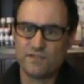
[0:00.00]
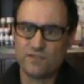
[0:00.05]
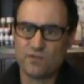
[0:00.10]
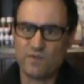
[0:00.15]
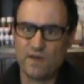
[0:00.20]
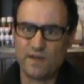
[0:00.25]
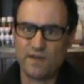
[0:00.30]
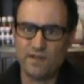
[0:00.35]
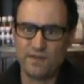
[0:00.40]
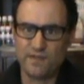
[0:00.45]
to
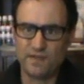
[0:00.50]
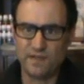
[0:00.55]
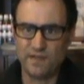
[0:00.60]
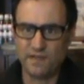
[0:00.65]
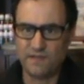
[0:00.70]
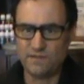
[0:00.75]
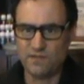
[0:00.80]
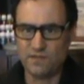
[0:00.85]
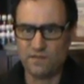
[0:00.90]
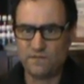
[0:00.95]
run in
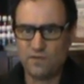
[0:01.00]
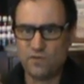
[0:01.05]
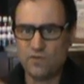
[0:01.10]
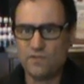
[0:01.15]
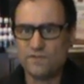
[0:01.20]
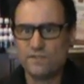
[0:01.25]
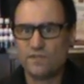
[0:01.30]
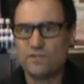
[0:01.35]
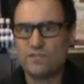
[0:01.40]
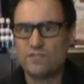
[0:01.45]
the
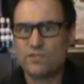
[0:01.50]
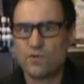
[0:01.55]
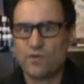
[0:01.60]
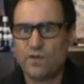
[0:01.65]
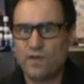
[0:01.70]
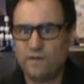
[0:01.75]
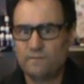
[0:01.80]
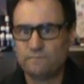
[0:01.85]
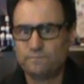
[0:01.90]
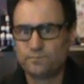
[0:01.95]
diffuser
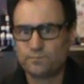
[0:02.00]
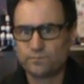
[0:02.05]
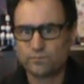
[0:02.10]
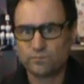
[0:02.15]
during